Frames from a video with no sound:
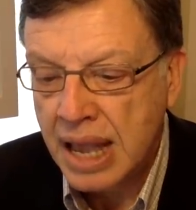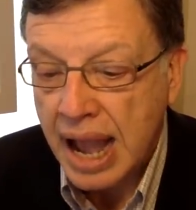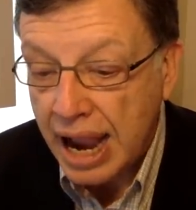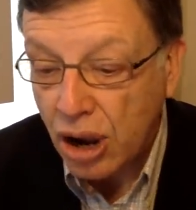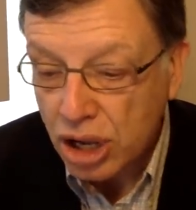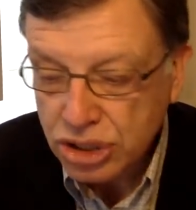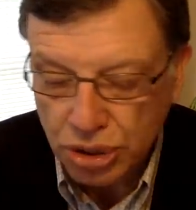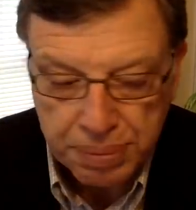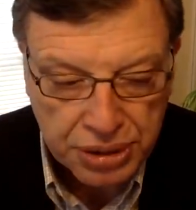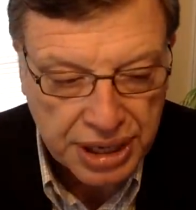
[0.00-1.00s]
I
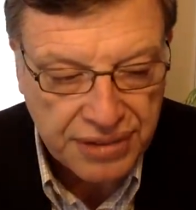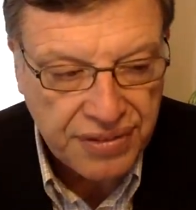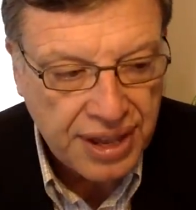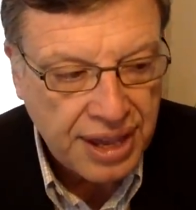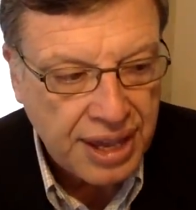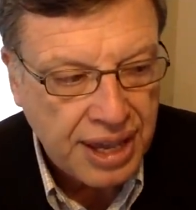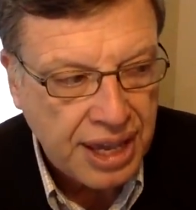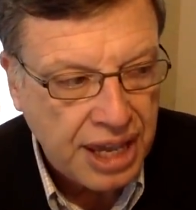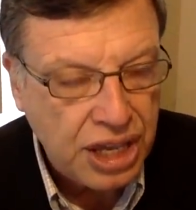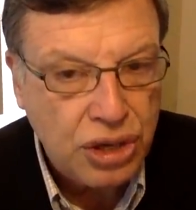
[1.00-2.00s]
also believe
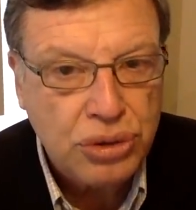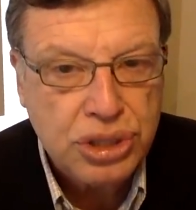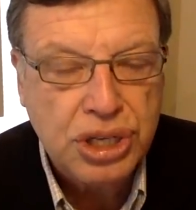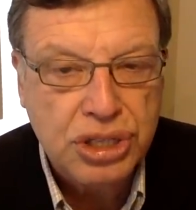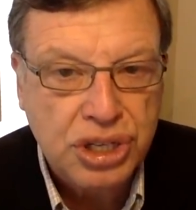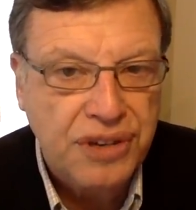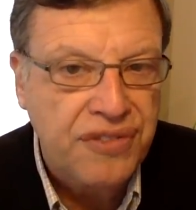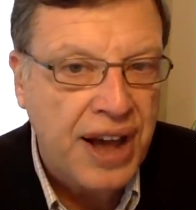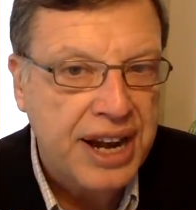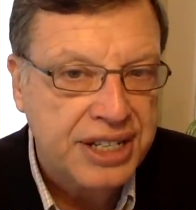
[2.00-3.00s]
he used it to
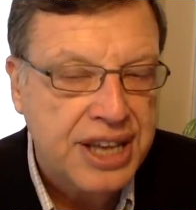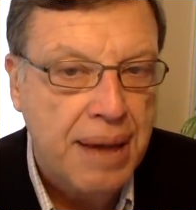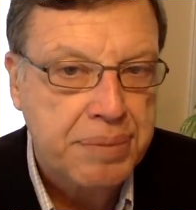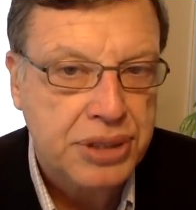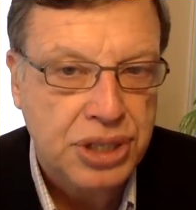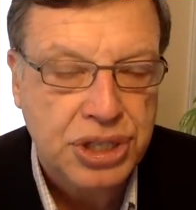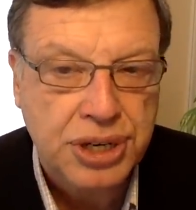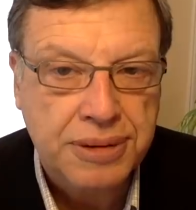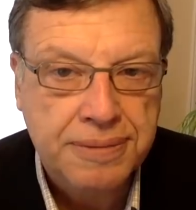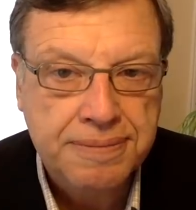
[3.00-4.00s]
define his opposition.
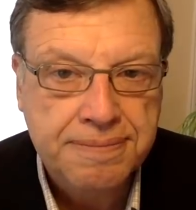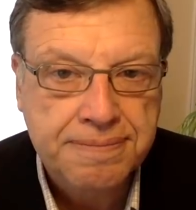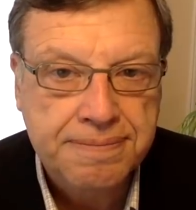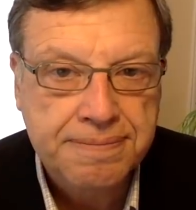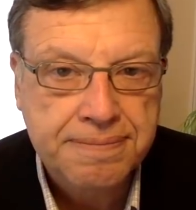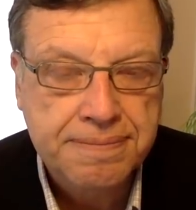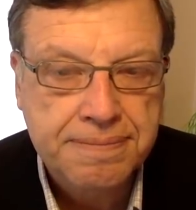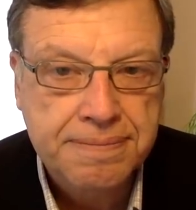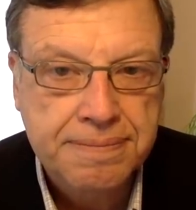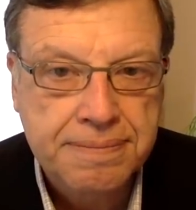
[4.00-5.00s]

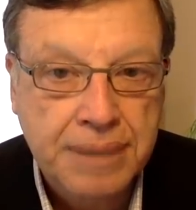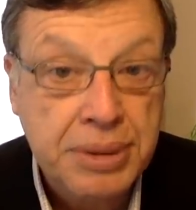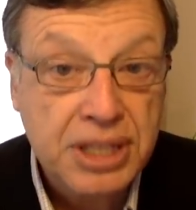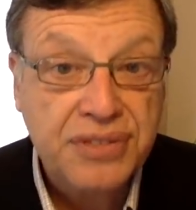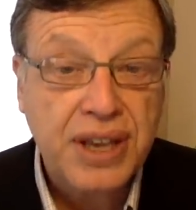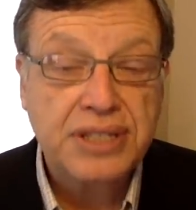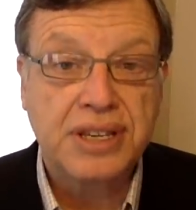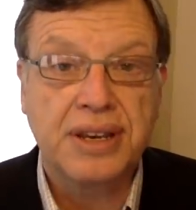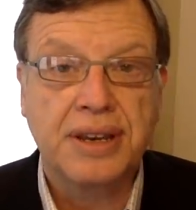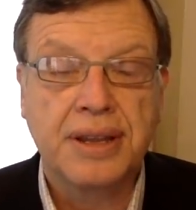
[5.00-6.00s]
I mean, let's face
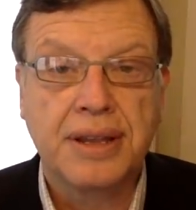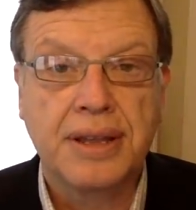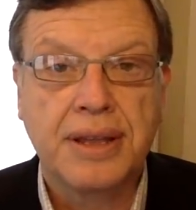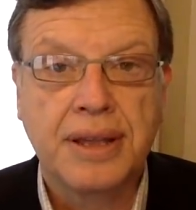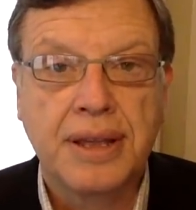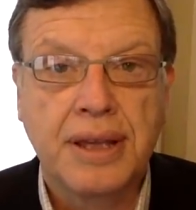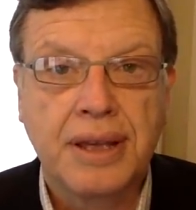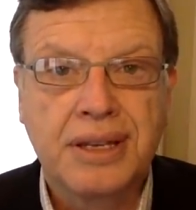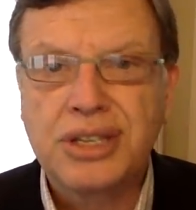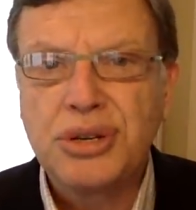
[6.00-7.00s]
it.
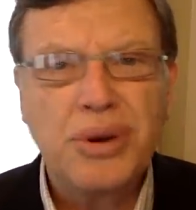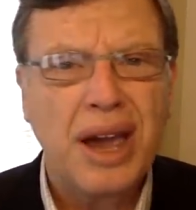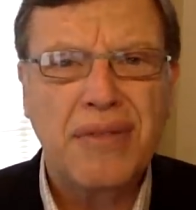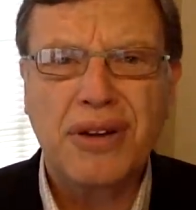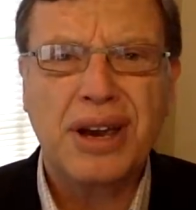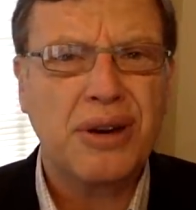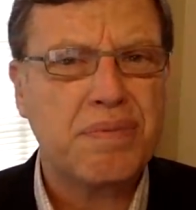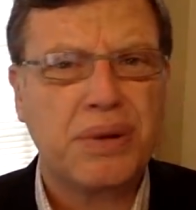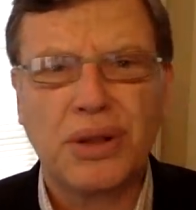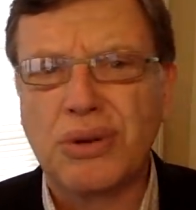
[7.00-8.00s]
Did you ever hear
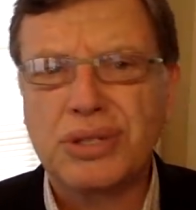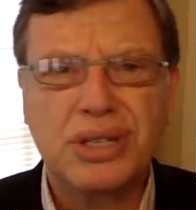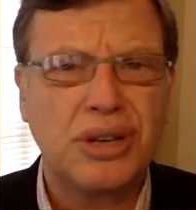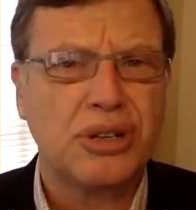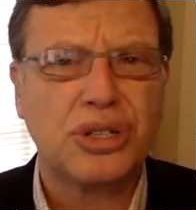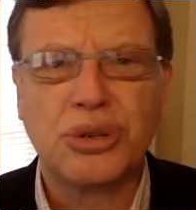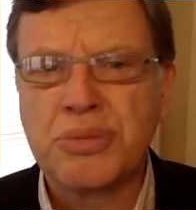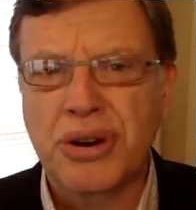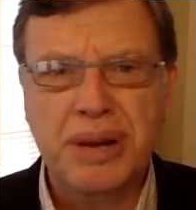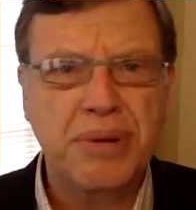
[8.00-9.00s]
Pelosi or
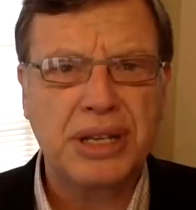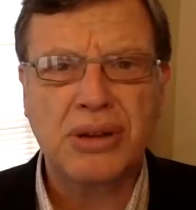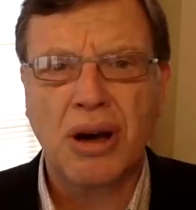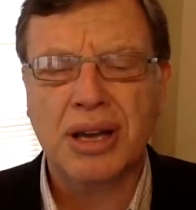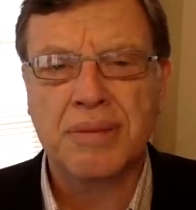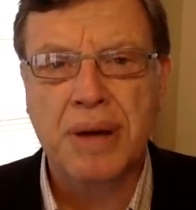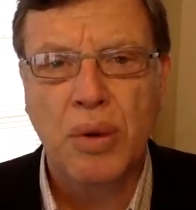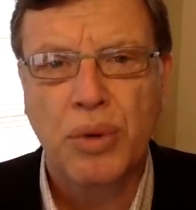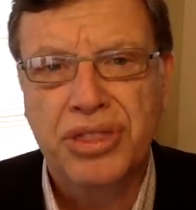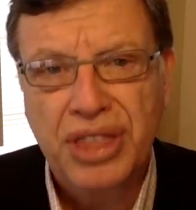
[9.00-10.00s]
Schumer, anybody talking
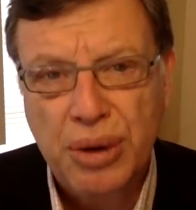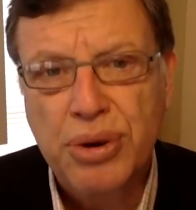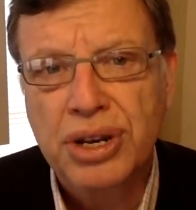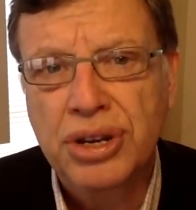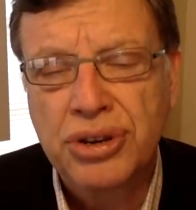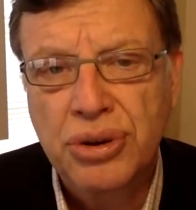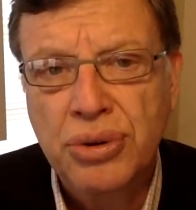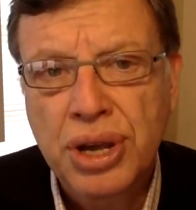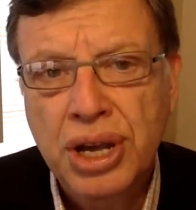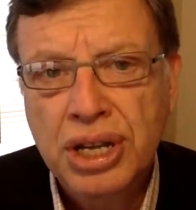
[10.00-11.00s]
about what they were going to
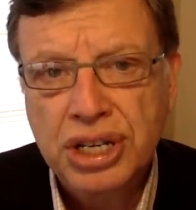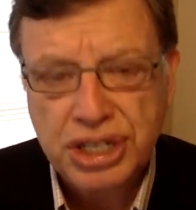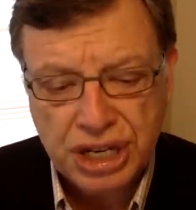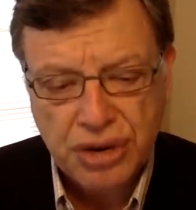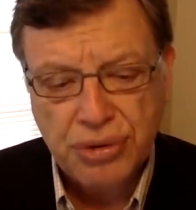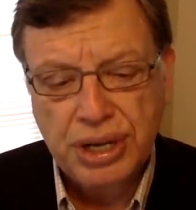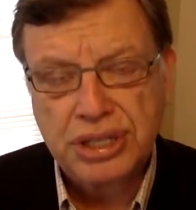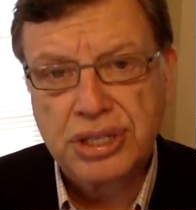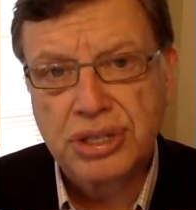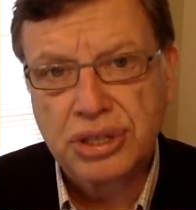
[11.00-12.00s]
do to
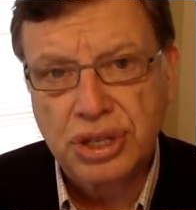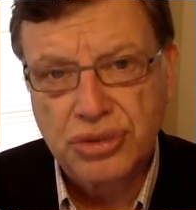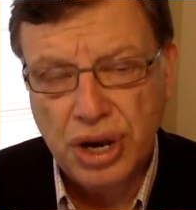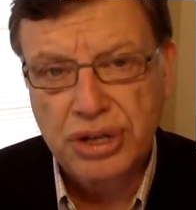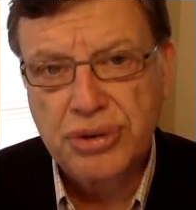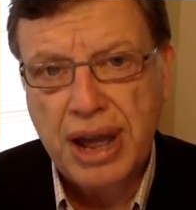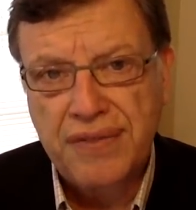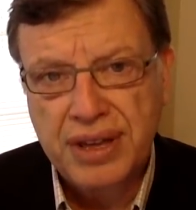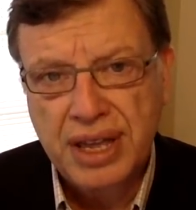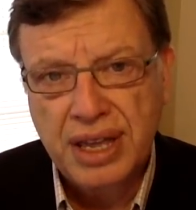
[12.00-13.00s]
decrease the drug
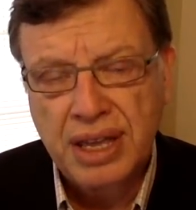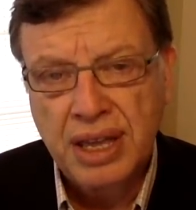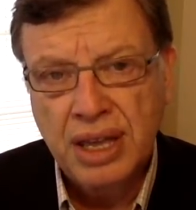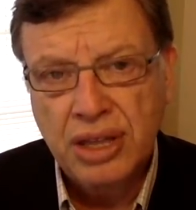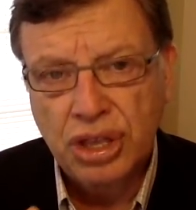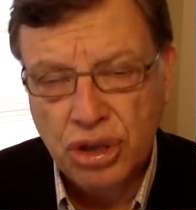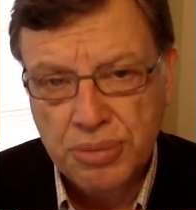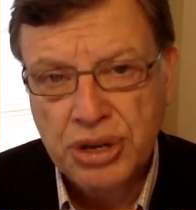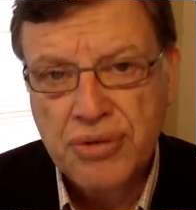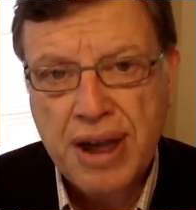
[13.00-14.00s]
trafficking, the
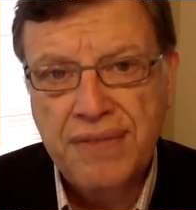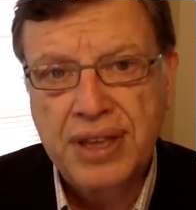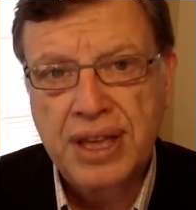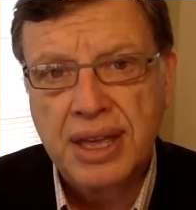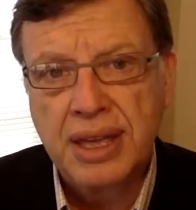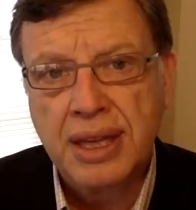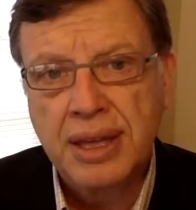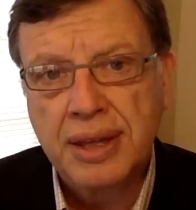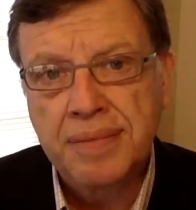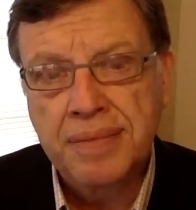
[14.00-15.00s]
human trafficking,
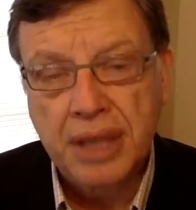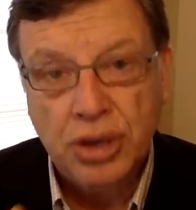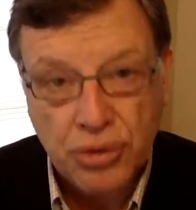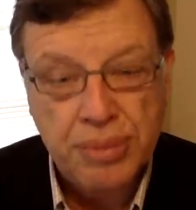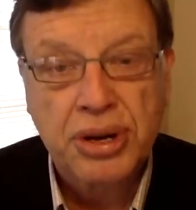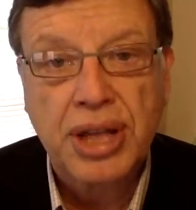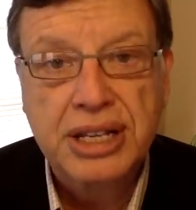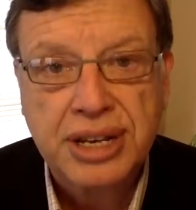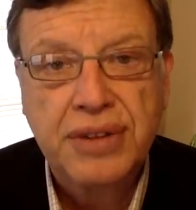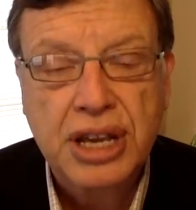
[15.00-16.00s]
and the criminal
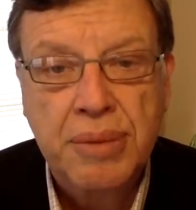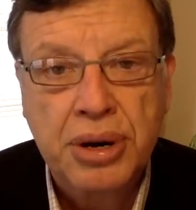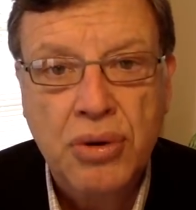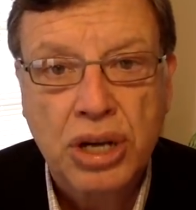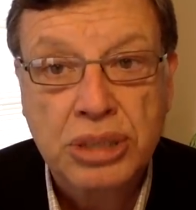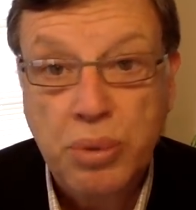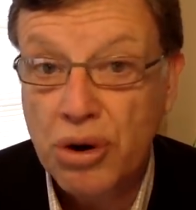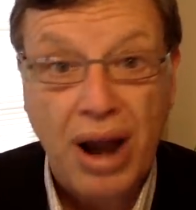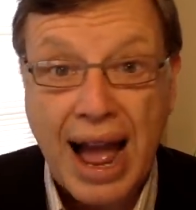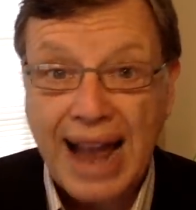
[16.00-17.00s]
activity coming across the
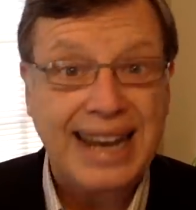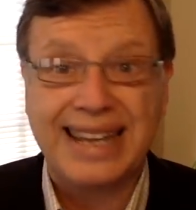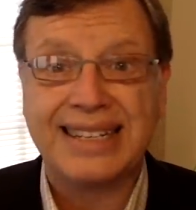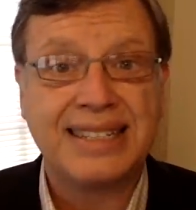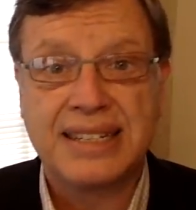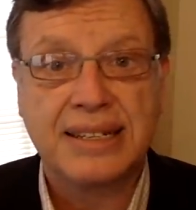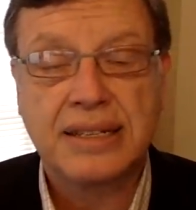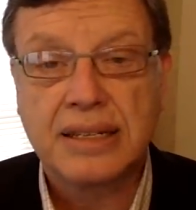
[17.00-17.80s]
border? I didn't.